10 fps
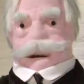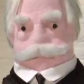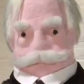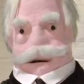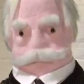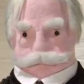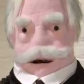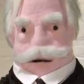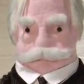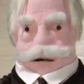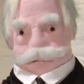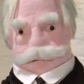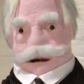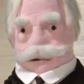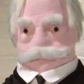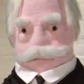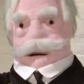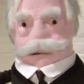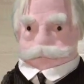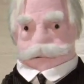These are non-trading staff
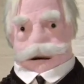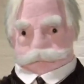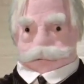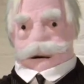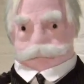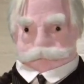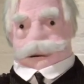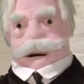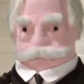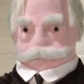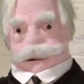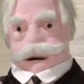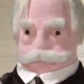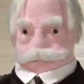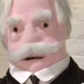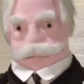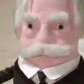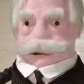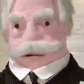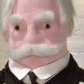who calculate the day's trading and try to
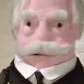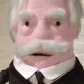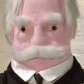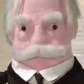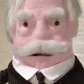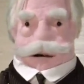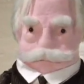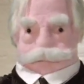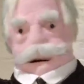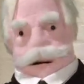work out how much the bank